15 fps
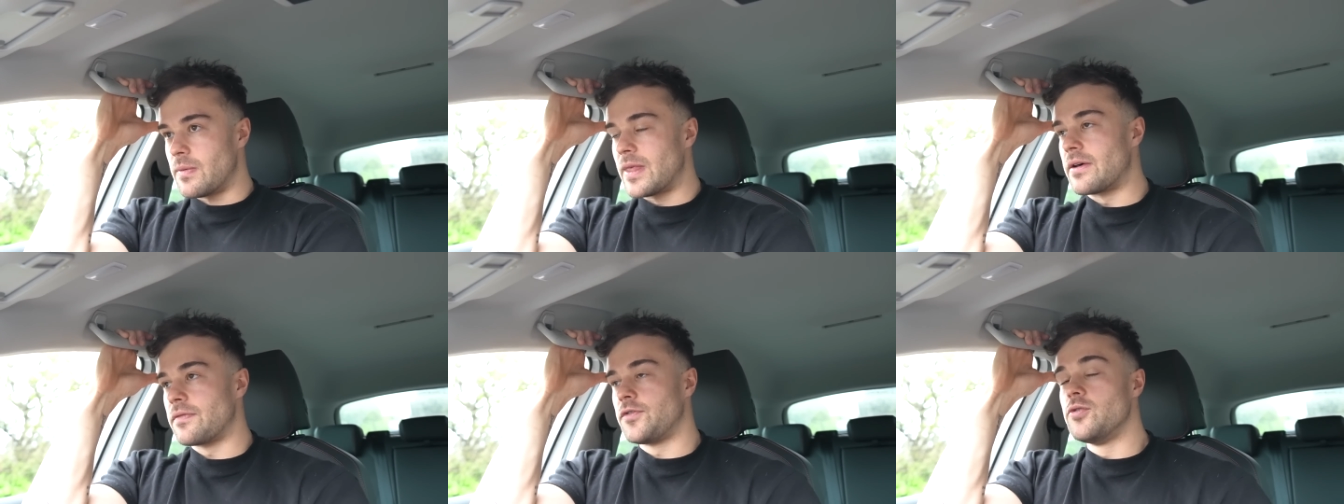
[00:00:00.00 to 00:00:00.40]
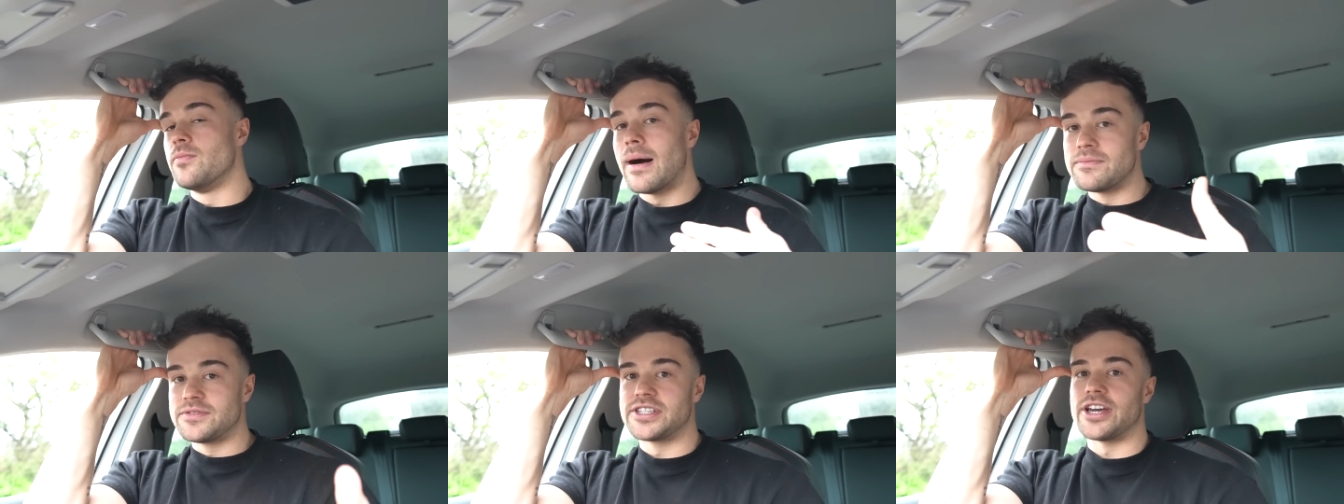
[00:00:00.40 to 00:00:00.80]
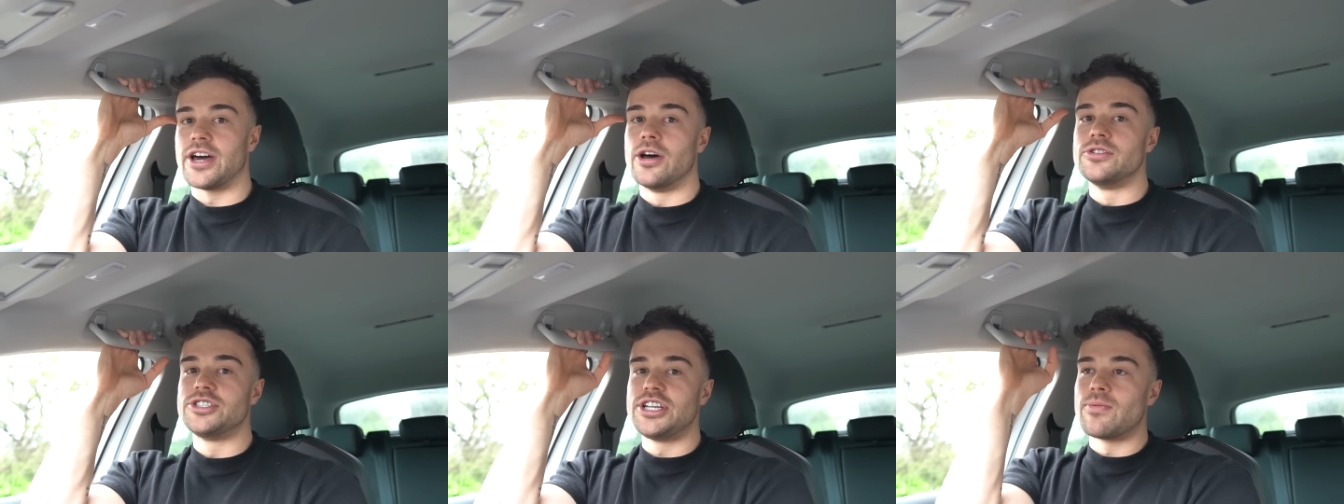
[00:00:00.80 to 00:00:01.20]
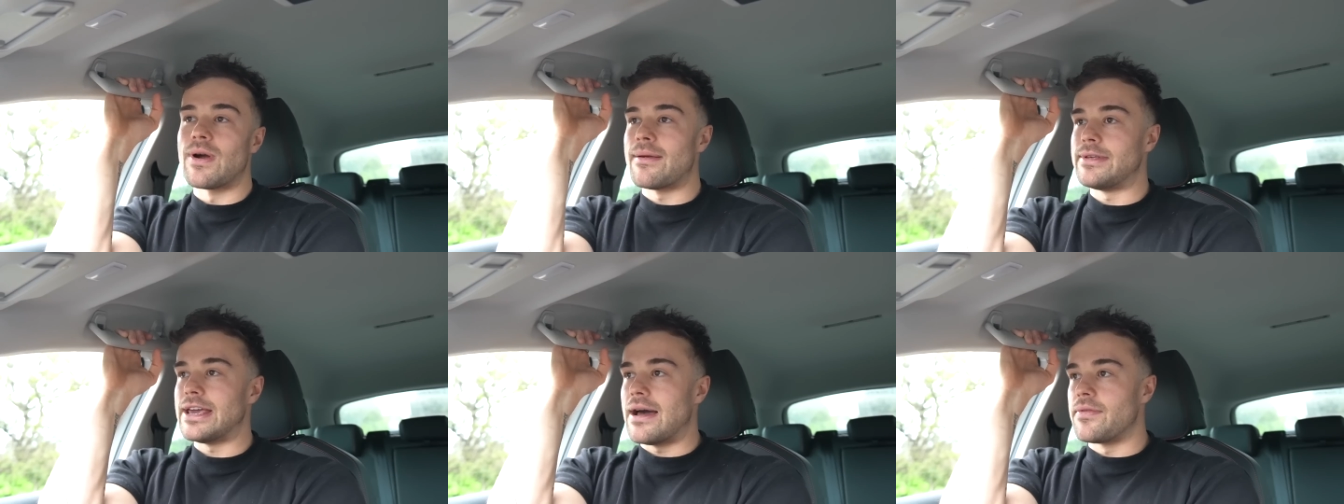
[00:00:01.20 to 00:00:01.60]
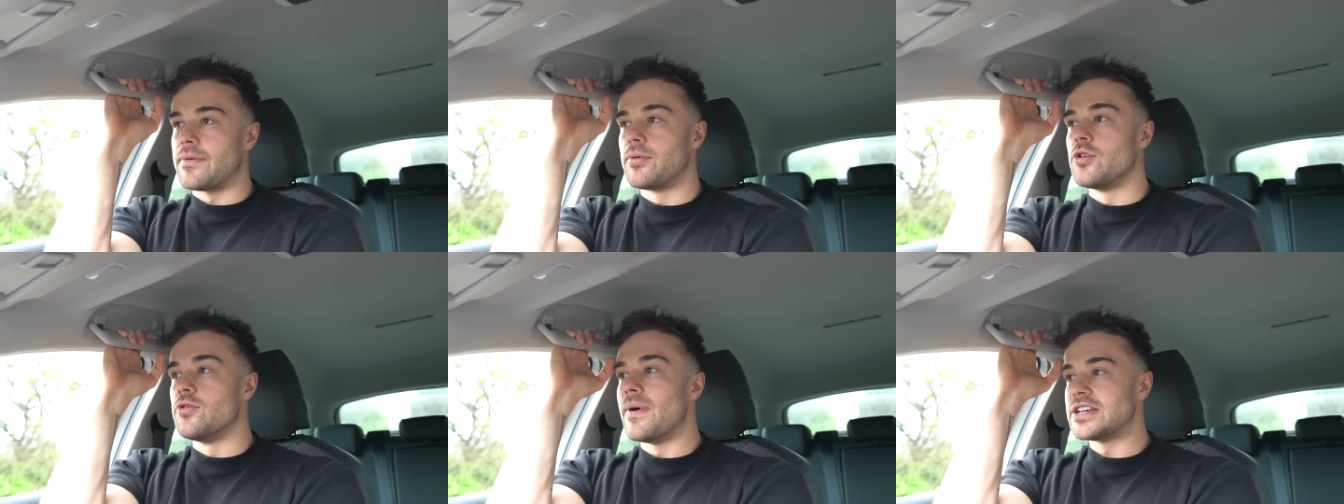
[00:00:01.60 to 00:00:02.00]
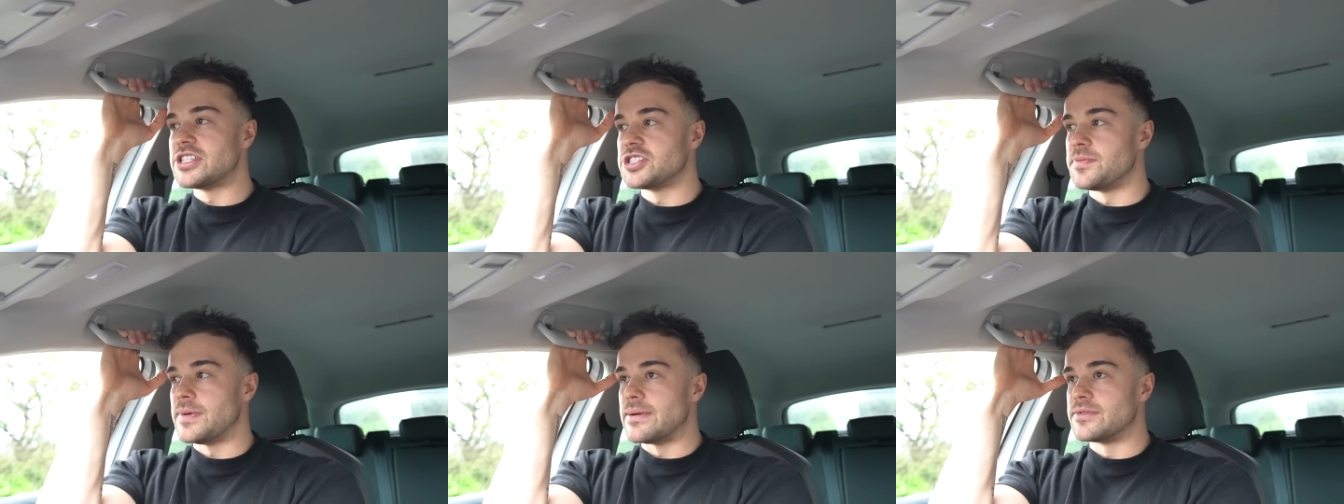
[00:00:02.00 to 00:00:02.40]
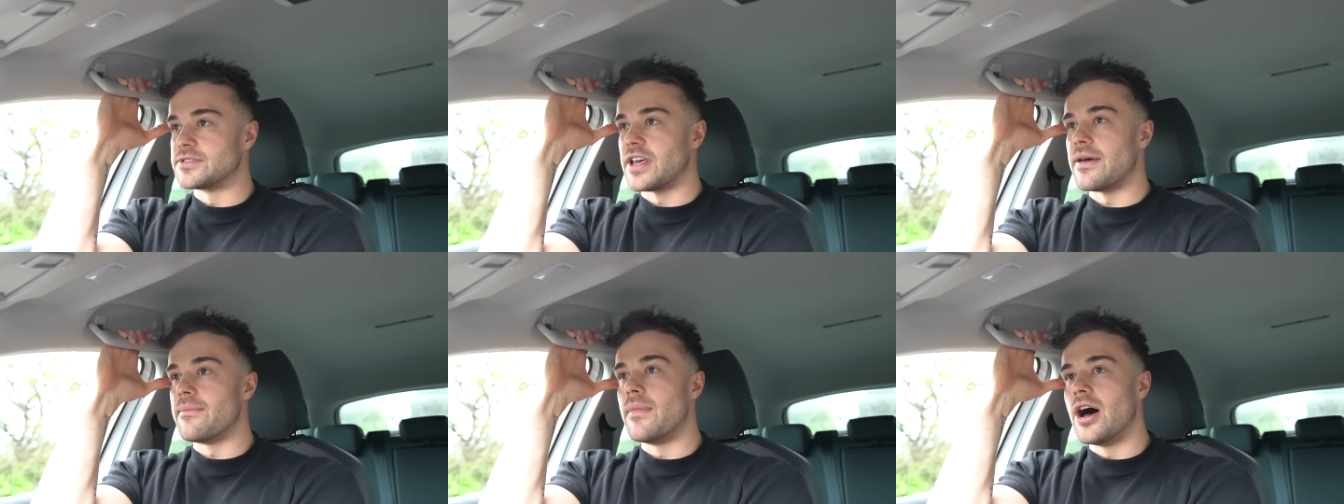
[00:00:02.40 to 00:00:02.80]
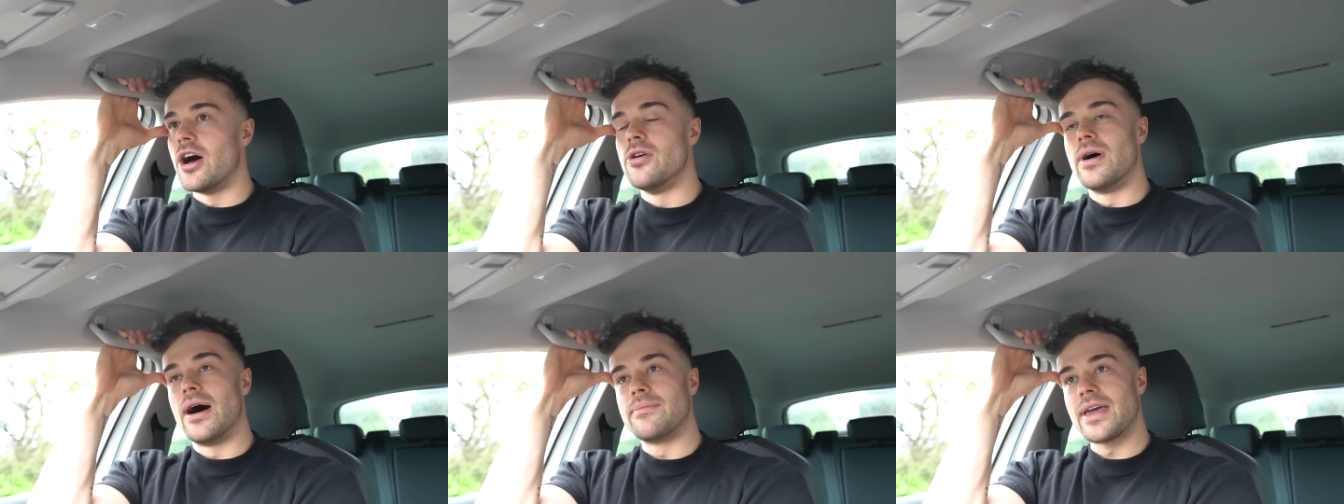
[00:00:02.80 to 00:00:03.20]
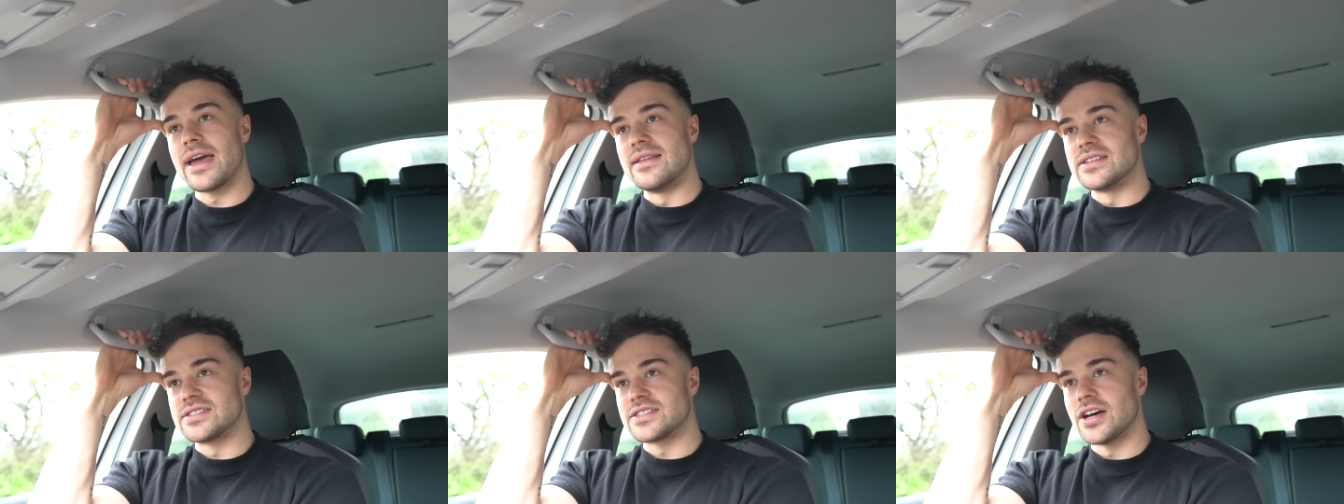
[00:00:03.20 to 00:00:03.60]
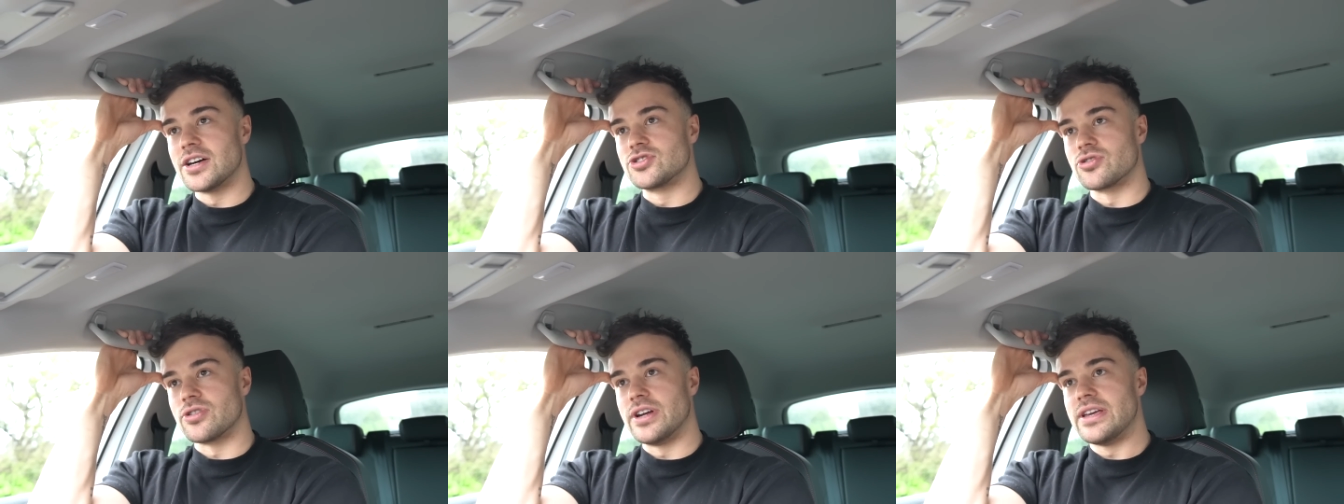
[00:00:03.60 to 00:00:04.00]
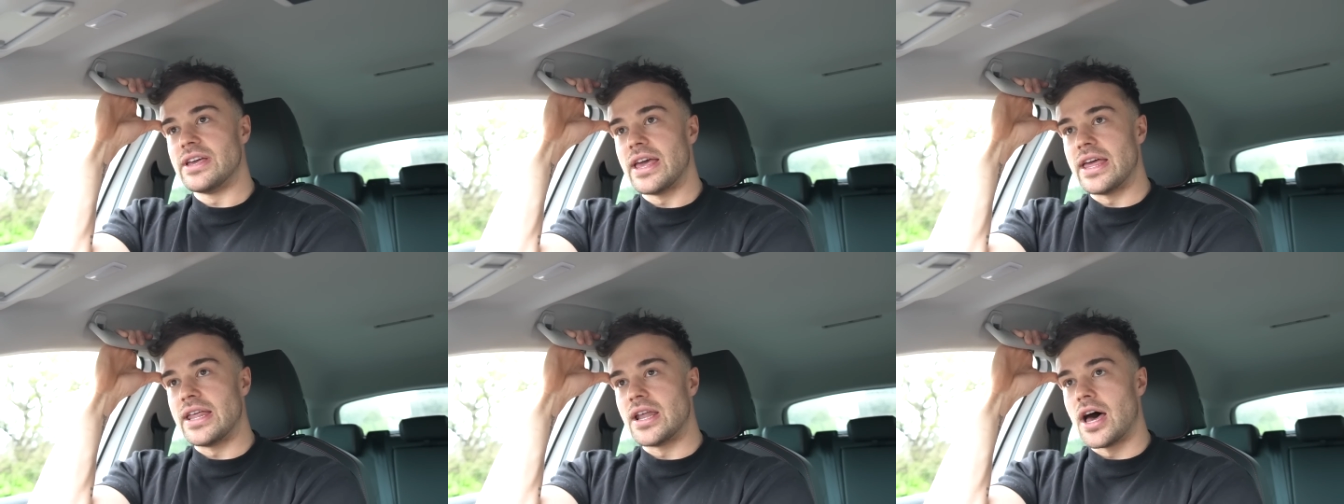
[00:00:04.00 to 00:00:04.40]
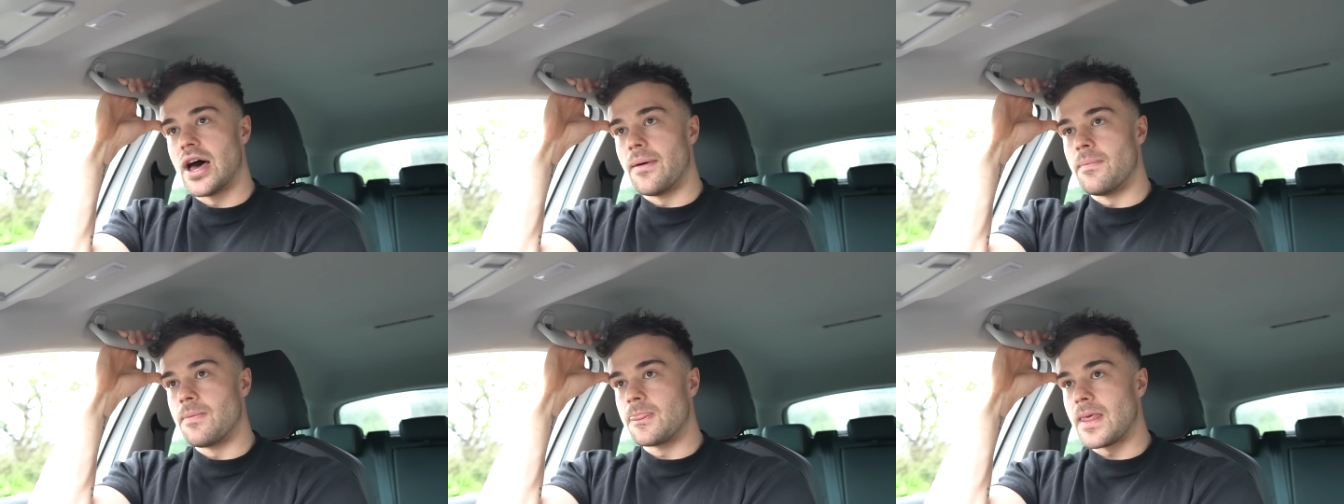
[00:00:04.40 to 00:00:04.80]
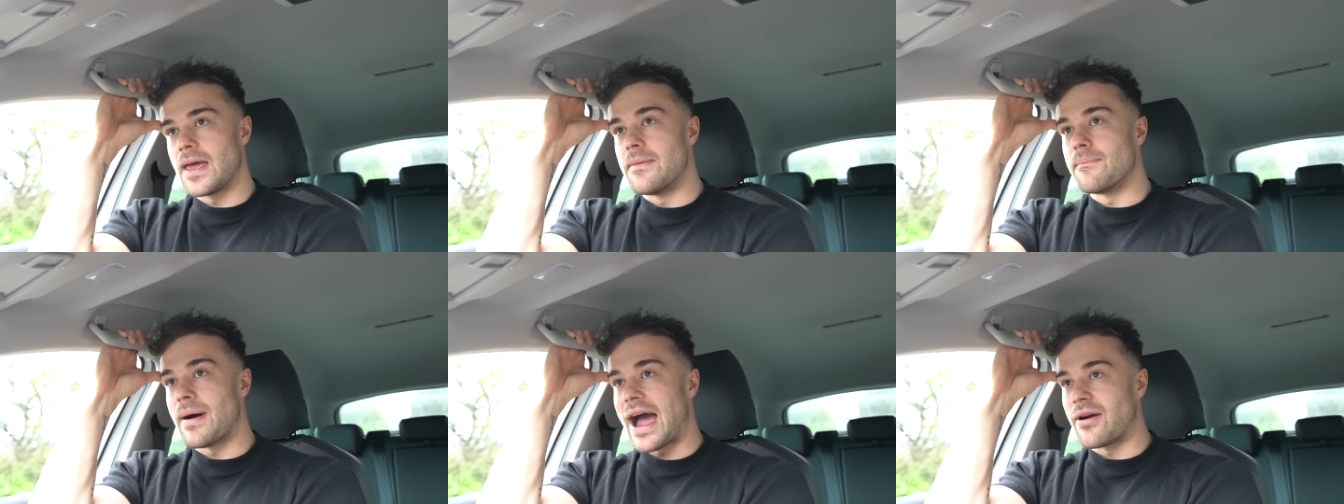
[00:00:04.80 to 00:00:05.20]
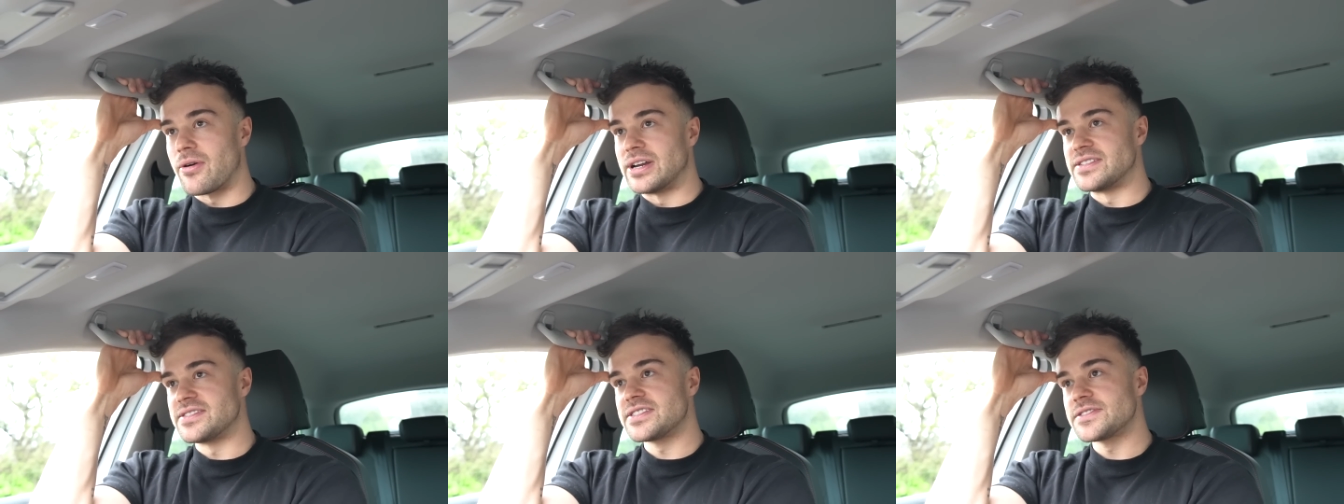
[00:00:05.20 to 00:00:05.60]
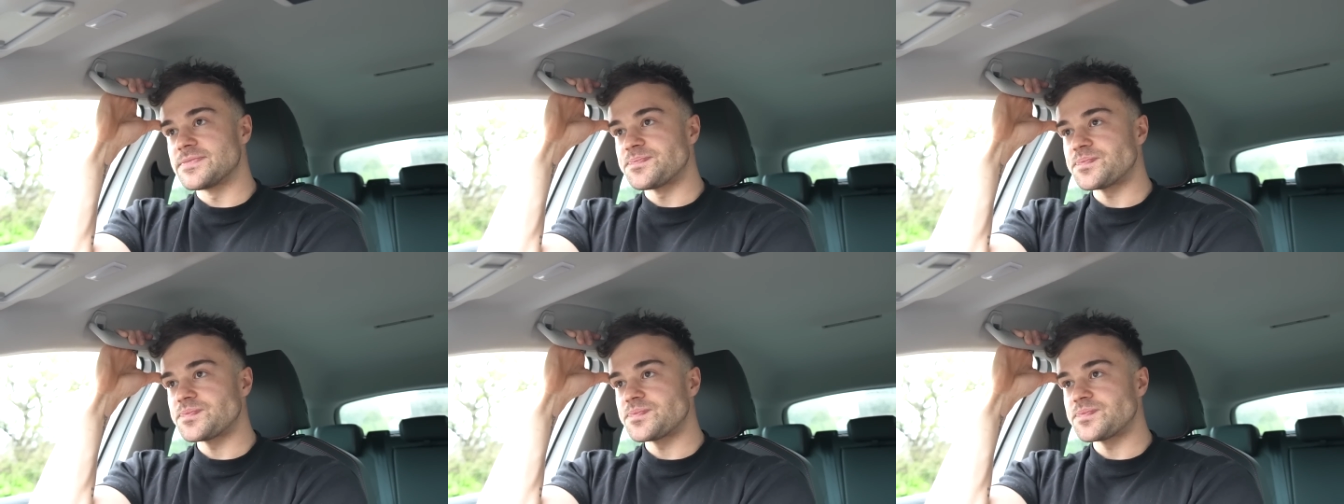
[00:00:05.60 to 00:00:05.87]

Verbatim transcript: And then a few months ago, she randomly out of the blue messaged me and was like, Mo, I'm getting this surgery in um, in Paris